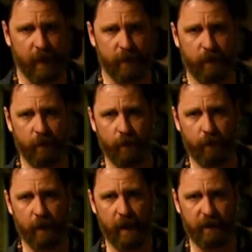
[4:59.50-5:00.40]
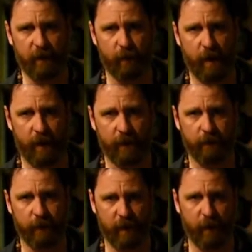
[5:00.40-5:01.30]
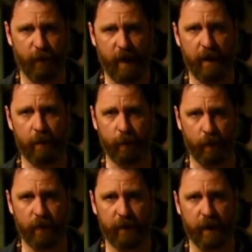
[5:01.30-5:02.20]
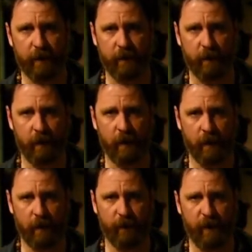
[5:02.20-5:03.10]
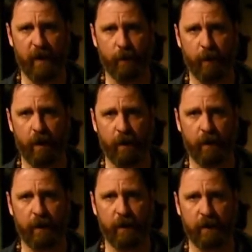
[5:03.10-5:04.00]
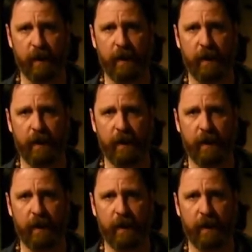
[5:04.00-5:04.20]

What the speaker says: as it dries. The final process, the final part, is